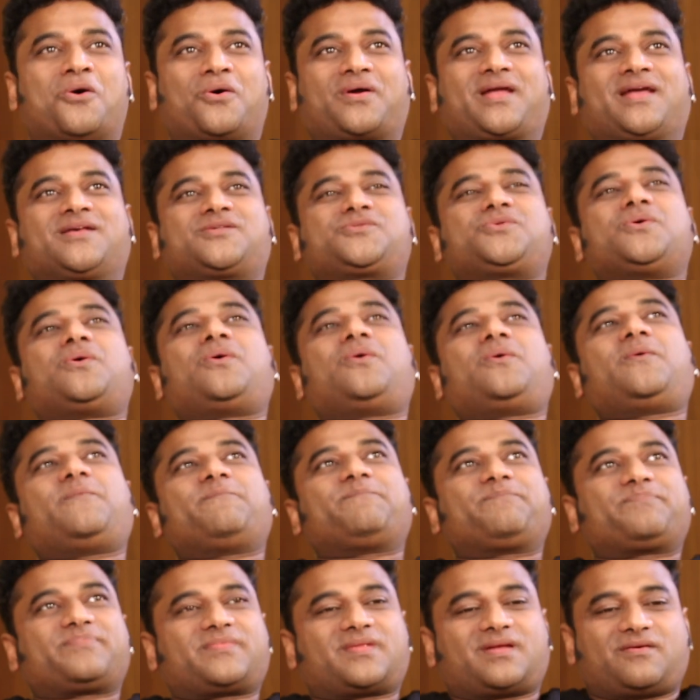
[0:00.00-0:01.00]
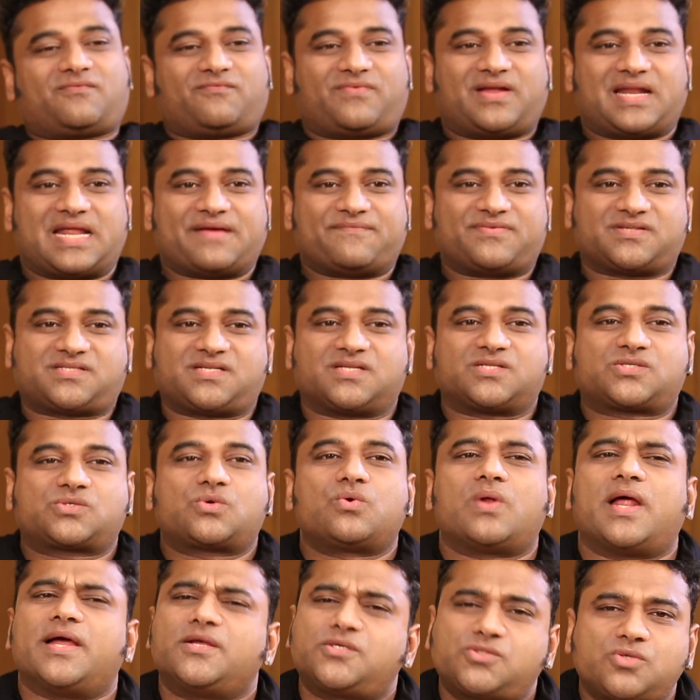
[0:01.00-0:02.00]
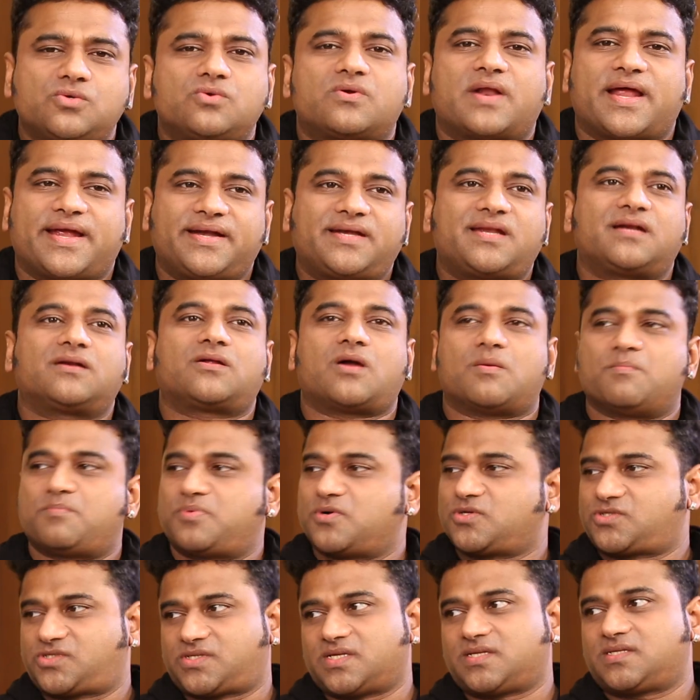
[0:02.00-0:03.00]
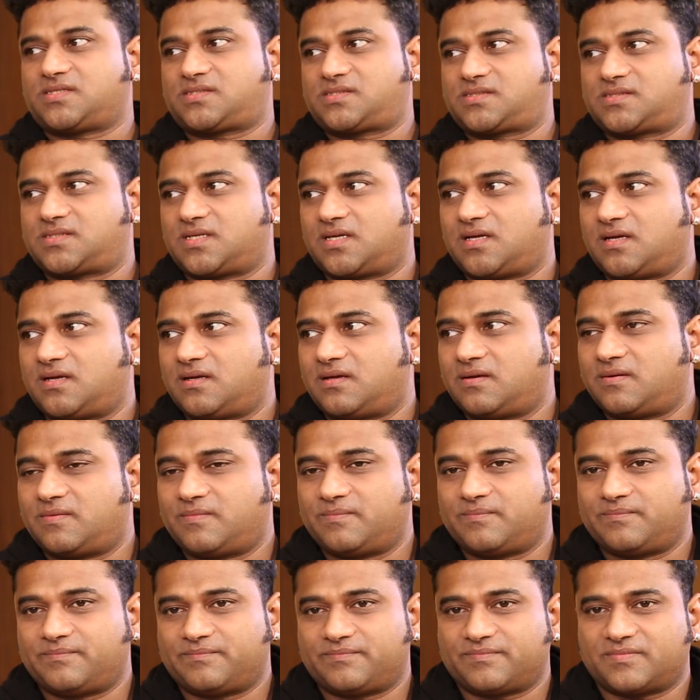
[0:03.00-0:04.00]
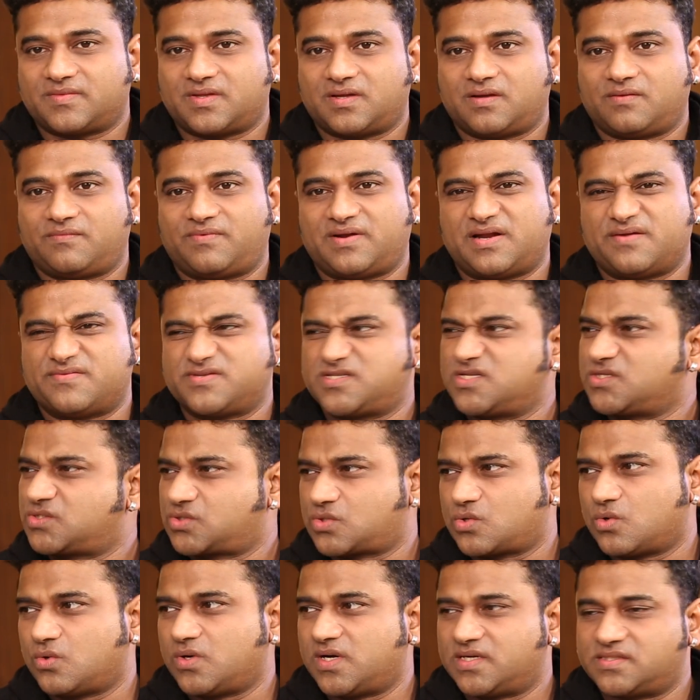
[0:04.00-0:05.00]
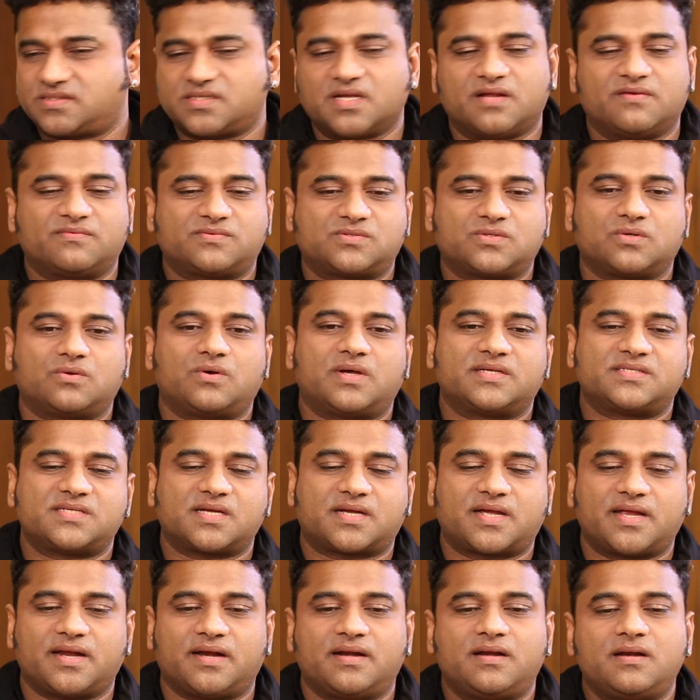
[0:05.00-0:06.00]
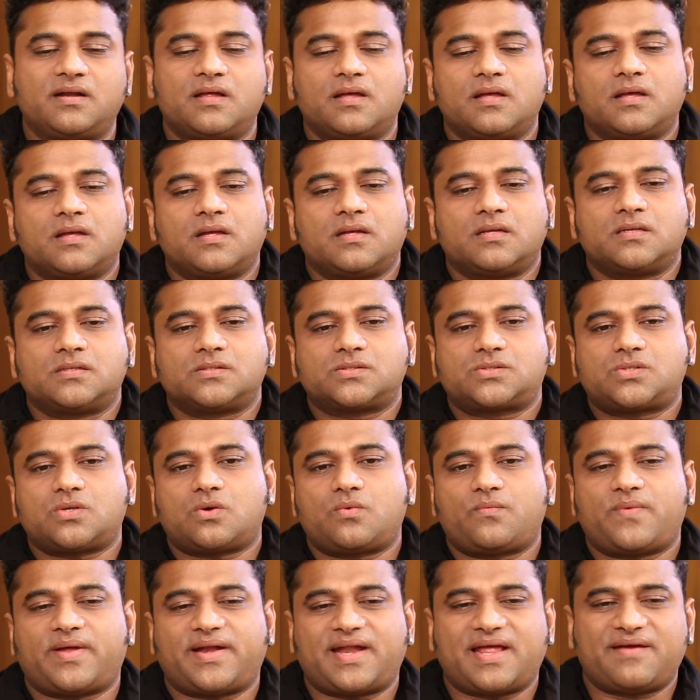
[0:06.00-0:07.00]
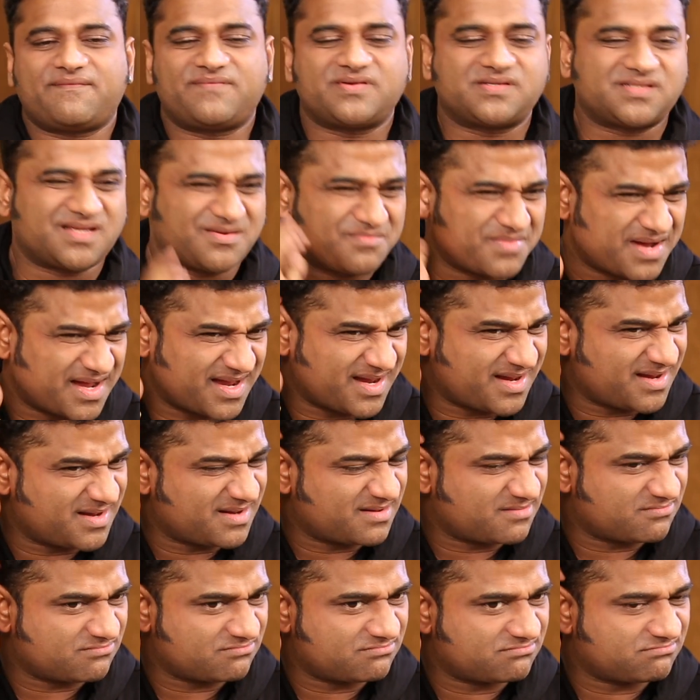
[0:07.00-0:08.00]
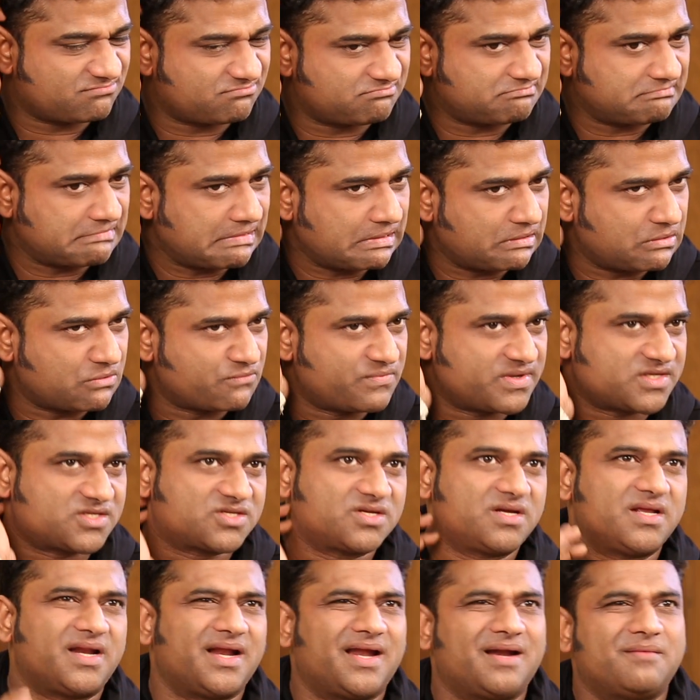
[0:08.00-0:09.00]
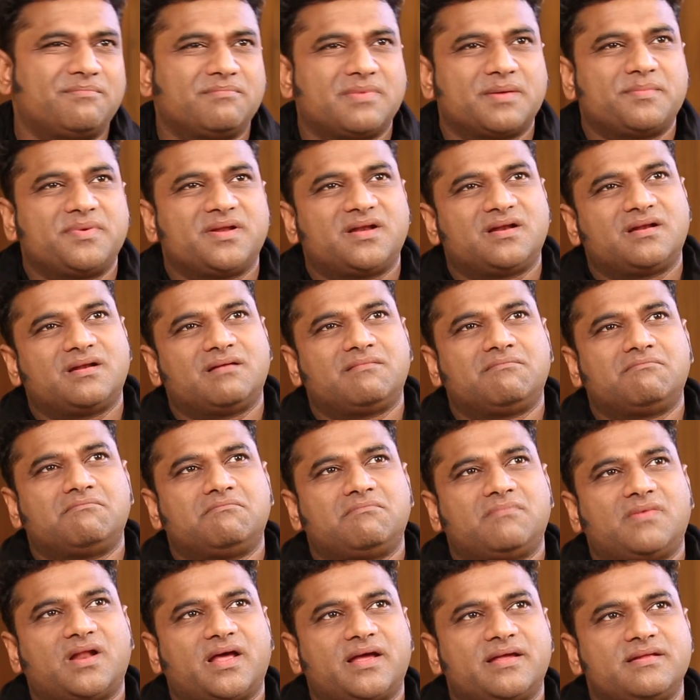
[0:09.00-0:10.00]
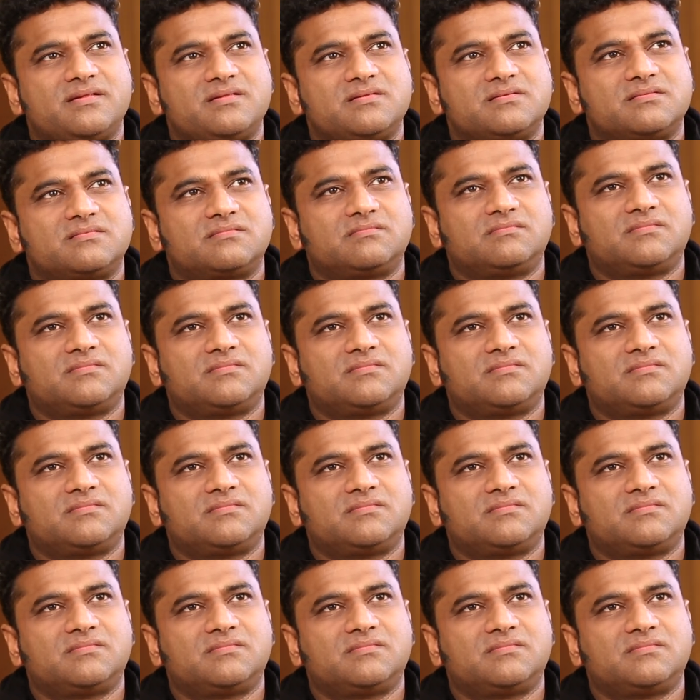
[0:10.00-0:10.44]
Okay, so when I was in school, I used to write and compose since when I was in school itself, yeah, so as a kid. So when I was in my, I don't know which grade, maybe 9th